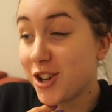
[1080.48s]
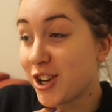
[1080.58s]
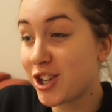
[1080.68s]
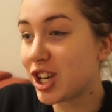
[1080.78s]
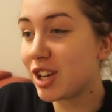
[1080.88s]

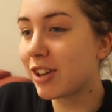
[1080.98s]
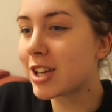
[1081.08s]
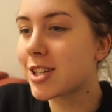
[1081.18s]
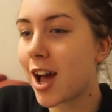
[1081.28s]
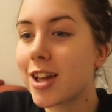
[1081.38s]

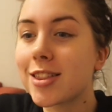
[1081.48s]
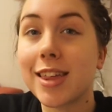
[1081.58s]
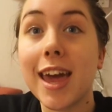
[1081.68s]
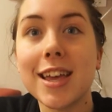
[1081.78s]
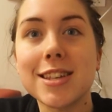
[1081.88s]
achieving certain
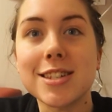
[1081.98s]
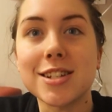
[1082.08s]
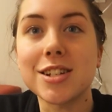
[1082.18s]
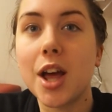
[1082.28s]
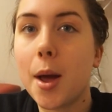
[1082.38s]
things
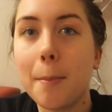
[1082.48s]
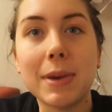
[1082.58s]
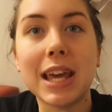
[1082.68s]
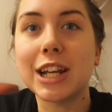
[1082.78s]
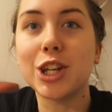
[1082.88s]
and
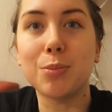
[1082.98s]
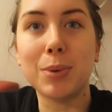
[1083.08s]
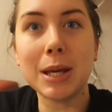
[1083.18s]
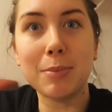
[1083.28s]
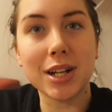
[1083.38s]
meeting new
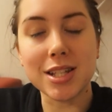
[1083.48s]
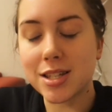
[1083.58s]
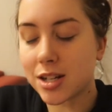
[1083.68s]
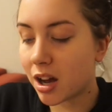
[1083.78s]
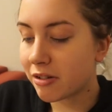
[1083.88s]
people and
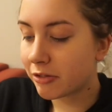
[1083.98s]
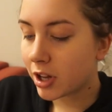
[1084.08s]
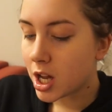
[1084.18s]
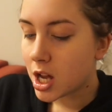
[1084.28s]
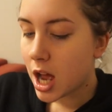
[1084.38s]

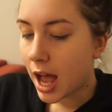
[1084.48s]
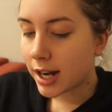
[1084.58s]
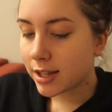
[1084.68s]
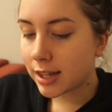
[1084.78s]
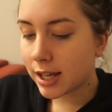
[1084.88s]
stuff.
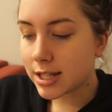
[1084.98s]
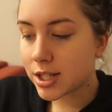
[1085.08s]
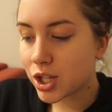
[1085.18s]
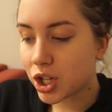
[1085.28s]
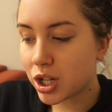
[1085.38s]
And I think
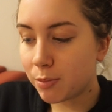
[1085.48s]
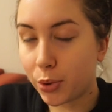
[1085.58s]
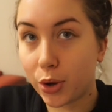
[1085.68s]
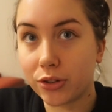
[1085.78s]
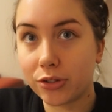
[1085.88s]
it's such an
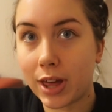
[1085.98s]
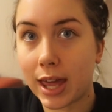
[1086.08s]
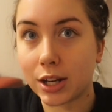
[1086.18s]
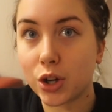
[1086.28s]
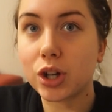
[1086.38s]
important
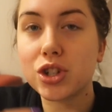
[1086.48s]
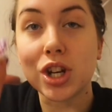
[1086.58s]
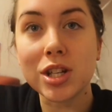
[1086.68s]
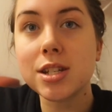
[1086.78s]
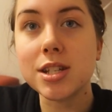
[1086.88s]
thing, not
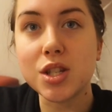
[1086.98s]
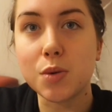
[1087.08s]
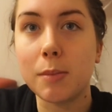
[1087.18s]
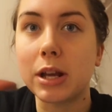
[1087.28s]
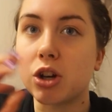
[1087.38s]
just in
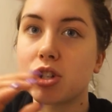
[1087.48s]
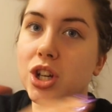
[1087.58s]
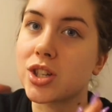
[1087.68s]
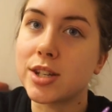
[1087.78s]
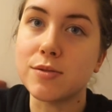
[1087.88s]
swimming, not
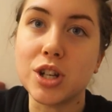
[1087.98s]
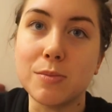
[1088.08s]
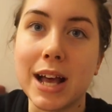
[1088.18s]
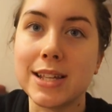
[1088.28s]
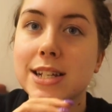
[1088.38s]
just in
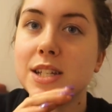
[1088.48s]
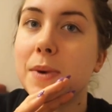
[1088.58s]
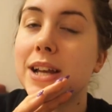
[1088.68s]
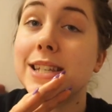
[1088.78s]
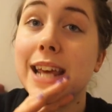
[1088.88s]
gymnastics,
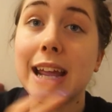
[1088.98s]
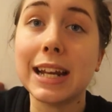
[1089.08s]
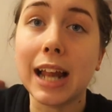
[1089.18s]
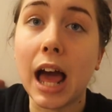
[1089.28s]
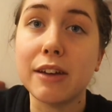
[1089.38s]
but in
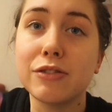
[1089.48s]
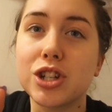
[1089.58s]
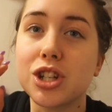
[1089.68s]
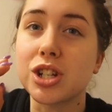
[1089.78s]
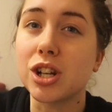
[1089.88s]
daily life, to
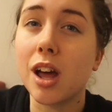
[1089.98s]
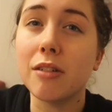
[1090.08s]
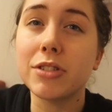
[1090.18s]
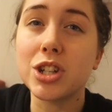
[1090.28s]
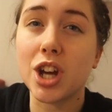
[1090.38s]
just
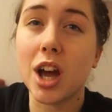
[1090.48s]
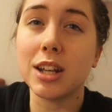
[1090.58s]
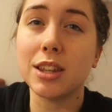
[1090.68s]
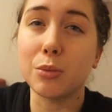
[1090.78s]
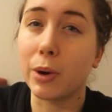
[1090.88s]
love the
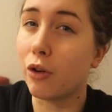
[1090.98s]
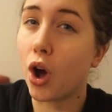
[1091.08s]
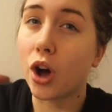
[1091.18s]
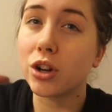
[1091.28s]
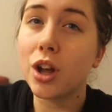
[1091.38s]
journey that we're
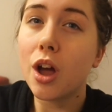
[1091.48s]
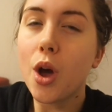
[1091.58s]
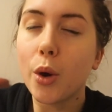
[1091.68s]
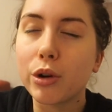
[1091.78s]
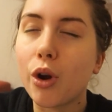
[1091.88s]
on.
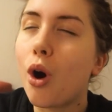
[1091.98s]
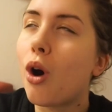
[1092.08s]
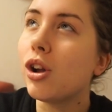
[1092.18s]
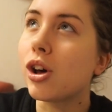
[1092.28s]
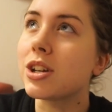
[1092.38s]
We're
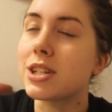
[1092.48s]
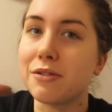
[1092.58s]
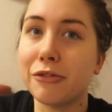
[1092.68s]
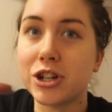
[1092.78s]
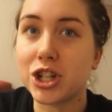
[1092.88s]
all on a
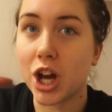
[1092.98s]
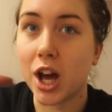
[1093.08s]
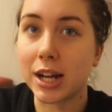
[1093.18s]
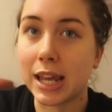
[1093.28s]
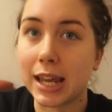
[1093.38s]
different
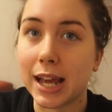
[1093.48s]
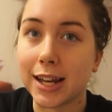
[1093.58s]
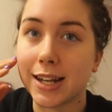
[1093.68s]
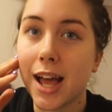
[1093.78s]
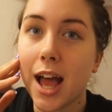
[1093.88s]
journey,
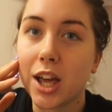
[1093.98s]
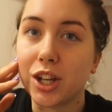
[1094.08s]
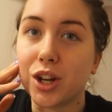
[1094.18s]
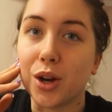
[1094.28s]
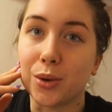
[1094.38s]
and,
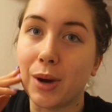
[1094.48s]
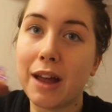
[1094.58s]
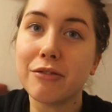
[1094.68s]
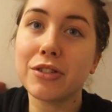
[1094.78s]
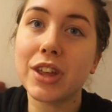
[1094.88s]
you know,
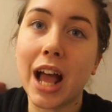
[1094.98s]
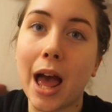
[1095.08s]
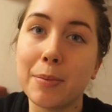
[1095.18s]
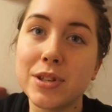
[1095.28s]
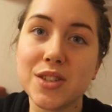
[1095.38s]
everything
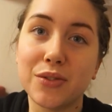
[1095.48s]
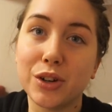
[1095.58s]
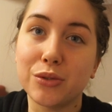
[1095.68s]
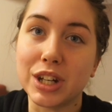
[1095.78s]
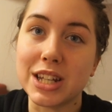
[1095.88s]
happens for
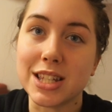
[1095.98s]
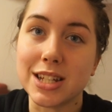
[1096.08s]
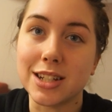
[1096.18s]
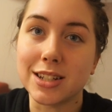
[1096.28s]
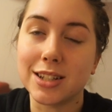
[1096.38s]
a
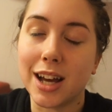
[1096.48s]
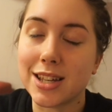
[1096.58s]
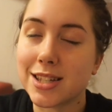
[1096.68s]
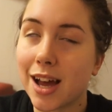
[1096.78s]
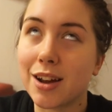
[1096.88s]
reason. I
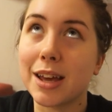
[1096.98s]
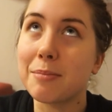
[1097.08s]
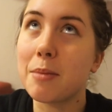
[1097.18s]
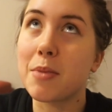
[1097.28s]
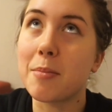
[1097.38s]
sound like
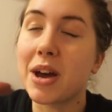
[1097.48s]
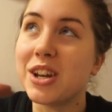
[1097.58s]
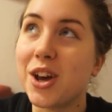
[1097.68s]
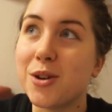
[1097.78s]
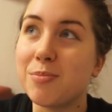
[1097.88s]
my mum, I
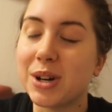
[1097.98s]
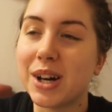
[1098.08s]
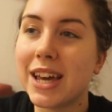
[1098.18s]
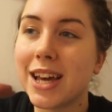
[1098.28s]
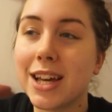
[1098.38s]
know,
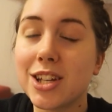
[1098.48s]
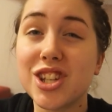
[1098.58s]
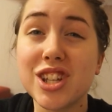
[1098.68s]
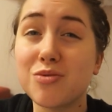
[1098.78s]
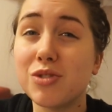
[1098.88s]
but
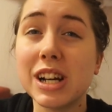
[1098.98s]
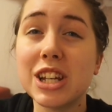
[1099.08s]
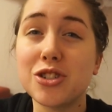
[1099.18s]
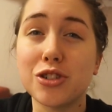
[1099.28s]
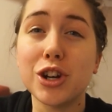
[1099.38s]
it's really
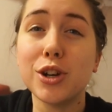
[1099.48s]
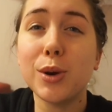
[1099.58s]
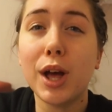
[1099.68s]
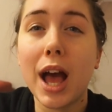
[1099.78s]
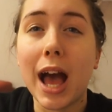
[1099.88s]
true.
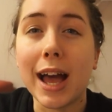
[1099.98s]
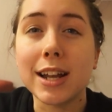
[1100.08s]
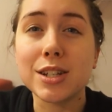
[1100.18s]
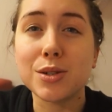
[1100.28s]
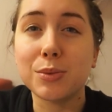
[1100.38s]

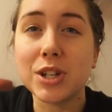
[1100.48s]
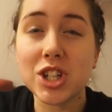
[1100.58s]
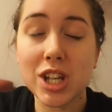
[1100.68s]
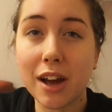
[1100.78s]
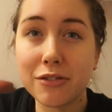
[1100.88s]
And we
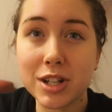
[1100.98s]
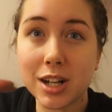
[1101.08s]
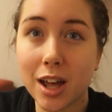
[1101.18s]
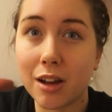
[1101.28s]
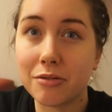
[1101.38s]
just have to
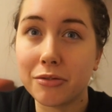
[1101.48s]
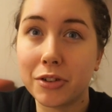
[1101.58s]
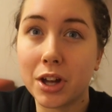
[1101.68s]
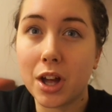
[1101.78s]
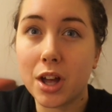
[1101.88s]
love
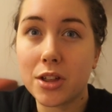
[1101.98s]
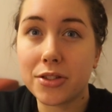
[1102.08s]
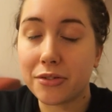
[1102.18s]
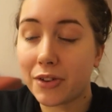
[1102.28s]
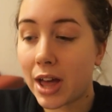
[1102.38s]

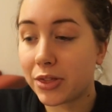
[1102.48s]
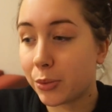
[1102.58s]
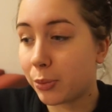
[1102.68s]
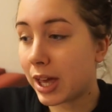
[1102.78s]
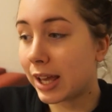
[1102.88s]
the fact
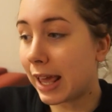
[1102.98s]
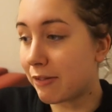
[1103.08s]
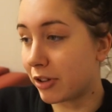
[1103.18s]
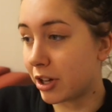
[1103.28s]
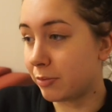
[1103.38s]
that we're
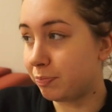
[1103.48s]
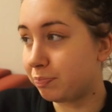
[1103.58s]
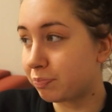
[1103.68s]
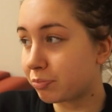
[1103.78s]
given